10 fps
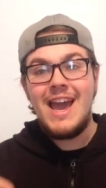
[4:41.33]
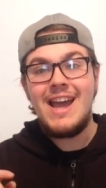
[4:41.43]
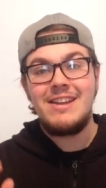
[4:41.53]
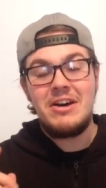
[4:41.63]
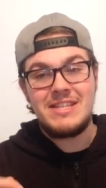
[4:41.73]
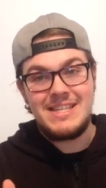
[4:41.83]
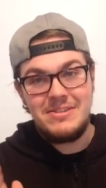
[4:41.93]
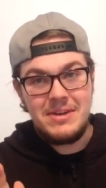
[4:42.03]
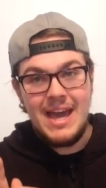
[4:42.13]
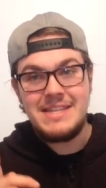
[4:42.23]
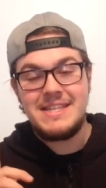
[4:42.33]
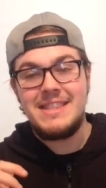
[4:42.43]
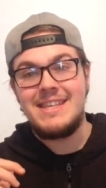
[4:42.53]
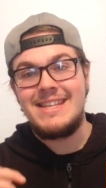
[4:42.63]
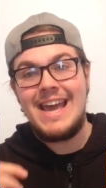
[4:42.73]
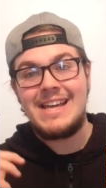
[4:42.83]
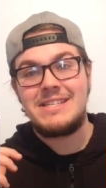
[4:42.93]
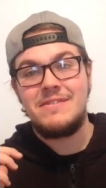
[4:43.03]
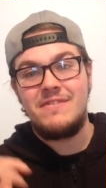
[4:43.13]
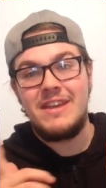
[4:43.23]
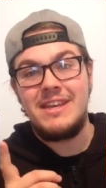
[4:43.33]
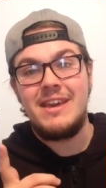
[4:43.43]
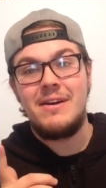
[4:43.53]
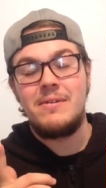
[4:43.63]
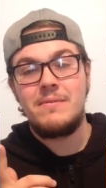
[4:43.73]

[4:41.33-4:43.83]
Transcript: and I'll see you guys in the next video.